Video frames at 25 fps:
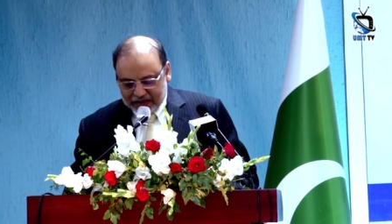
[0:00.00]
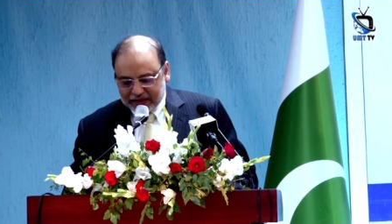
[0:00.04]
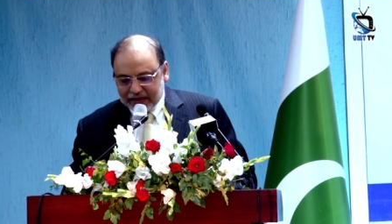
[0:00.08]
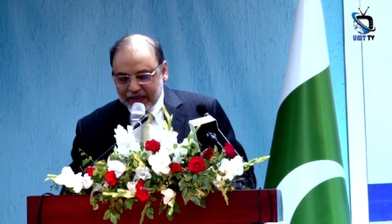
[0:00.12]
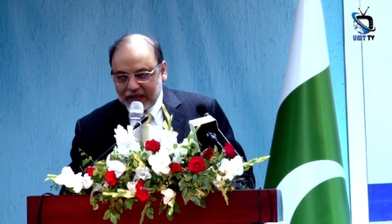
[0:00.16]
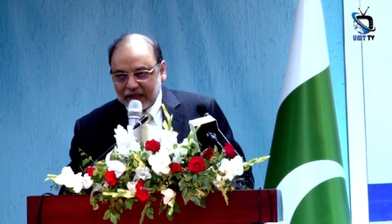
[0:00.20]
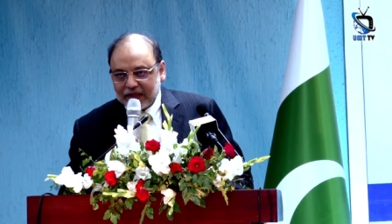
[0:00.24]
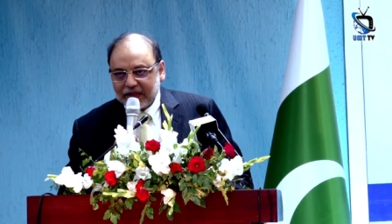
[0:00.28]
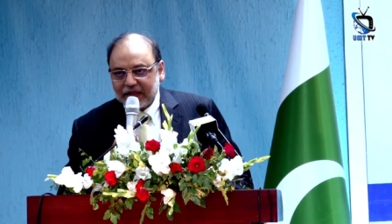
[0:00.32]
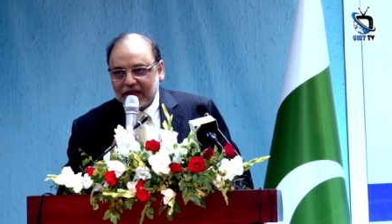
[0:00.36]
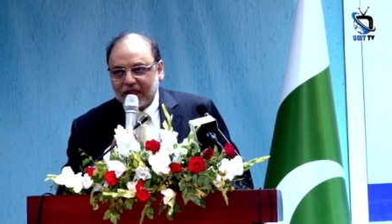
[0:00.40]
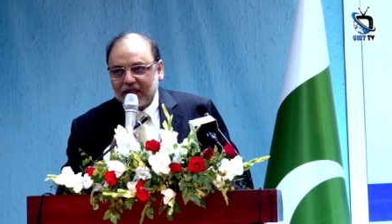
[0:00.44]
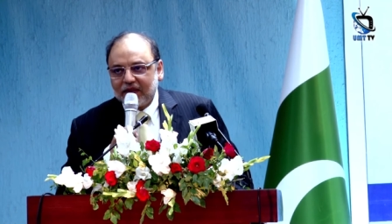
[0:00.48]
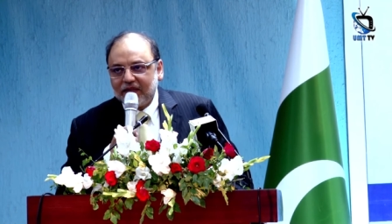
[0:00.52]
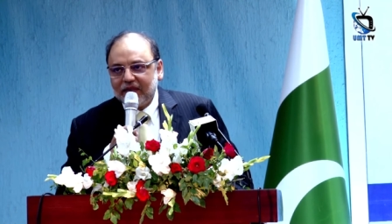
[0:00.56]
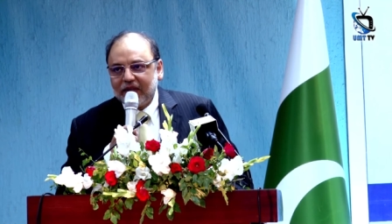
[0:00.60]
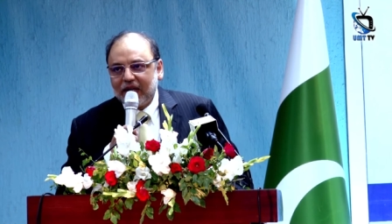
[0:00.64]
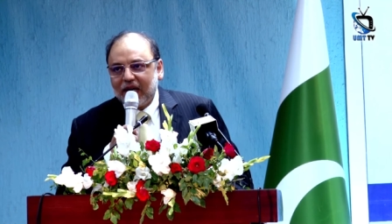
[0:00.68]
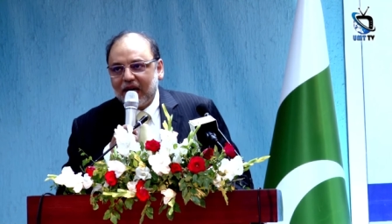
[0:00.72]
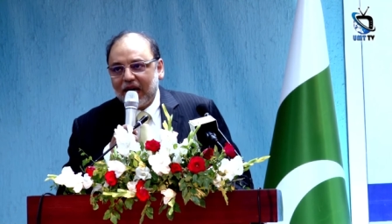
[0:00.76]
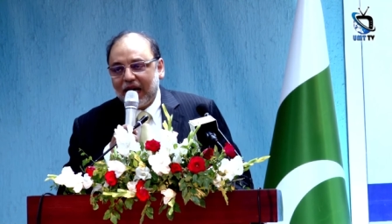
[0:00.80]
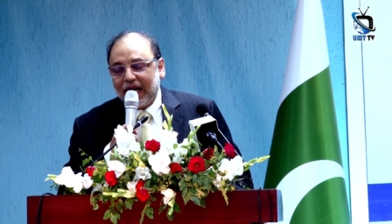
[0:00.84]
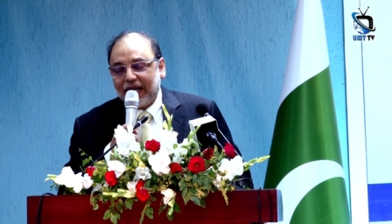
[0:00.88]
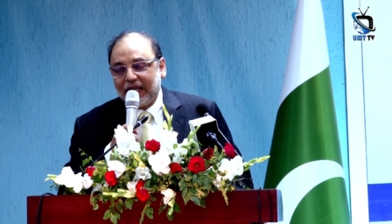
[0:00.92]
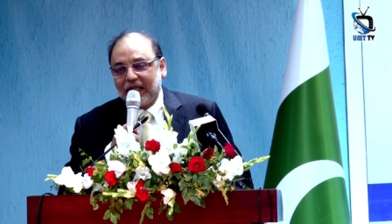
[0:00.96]

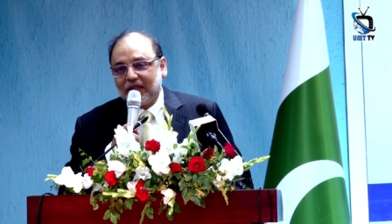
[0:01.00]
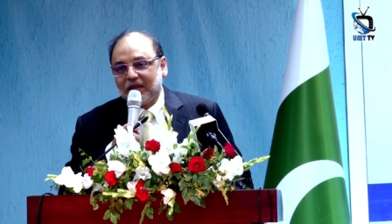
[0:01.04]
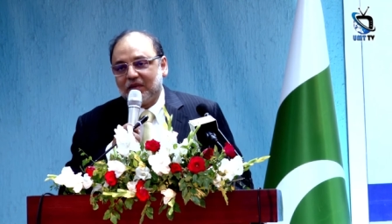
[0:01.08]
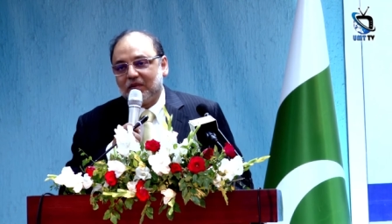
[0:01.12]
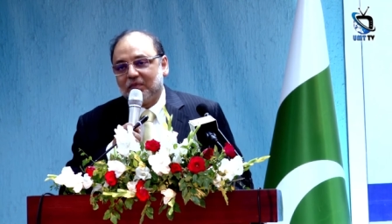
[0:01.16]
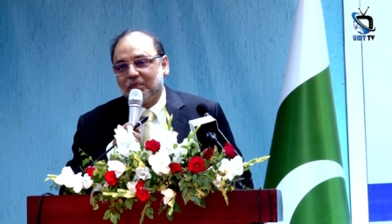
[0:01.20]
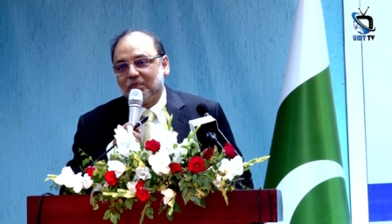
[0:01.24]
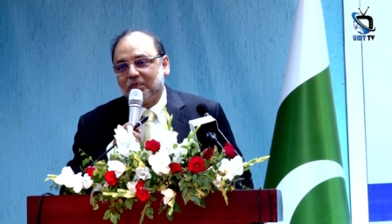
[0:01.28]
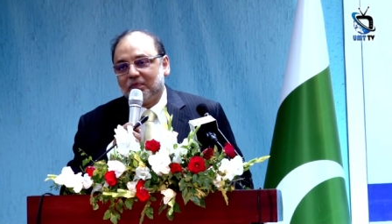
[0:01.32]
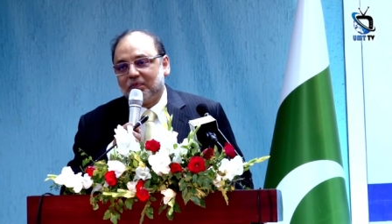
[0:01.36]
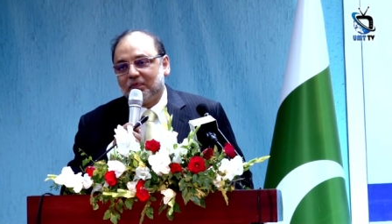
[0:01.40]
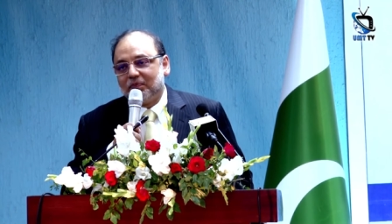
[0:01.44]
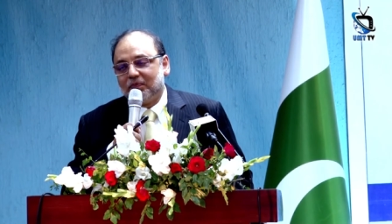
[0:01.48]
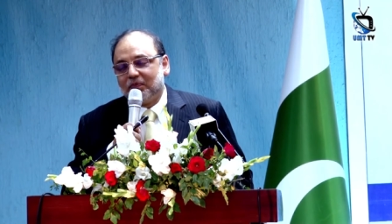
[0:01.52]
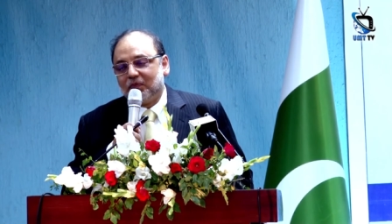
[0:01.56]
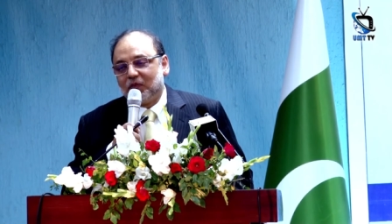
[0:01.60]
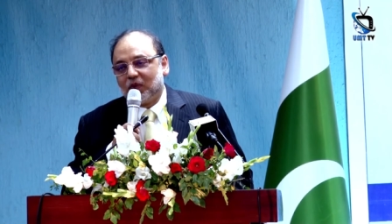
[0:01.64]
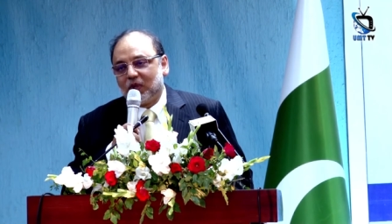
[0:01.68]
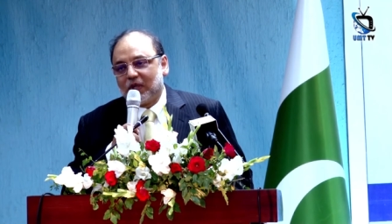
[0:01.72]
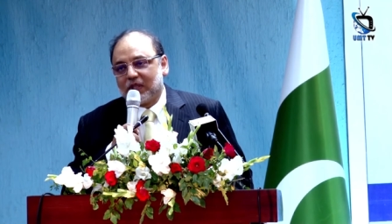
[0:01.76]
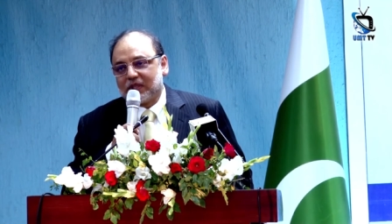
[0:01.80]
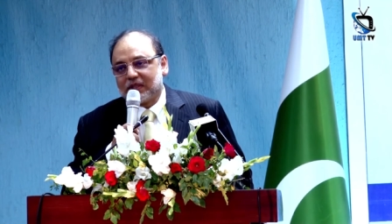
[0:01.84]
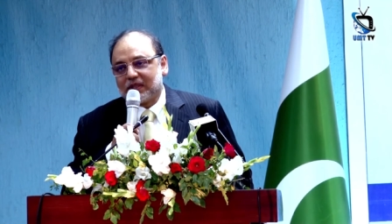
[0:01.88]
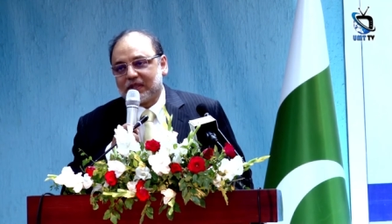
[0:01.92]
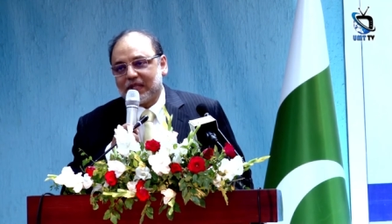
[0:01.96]
I
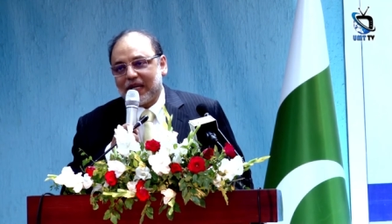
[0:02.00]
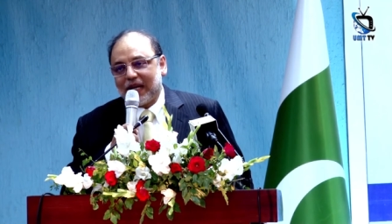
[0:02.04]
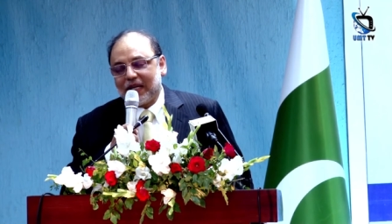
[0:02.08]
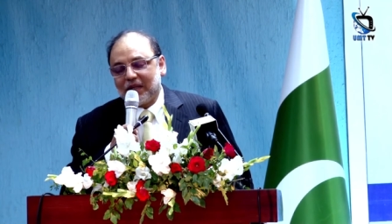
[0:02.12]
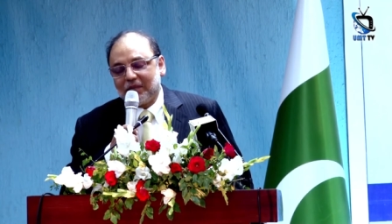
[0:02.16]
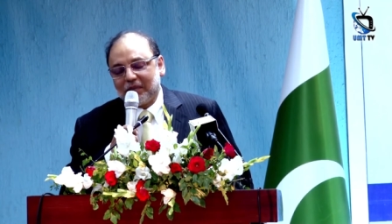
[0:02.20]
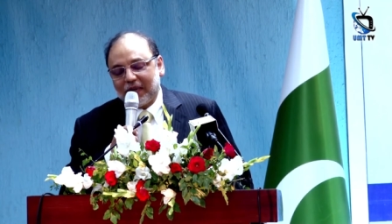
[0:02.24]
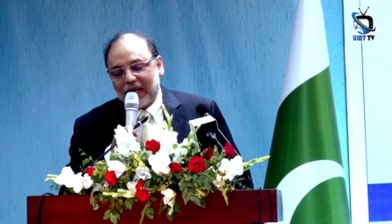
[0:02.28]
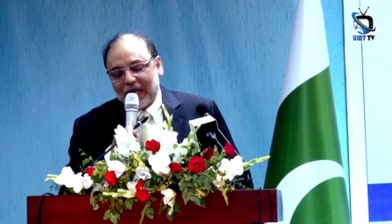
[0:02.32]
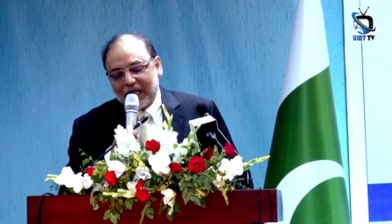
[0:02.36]
was I,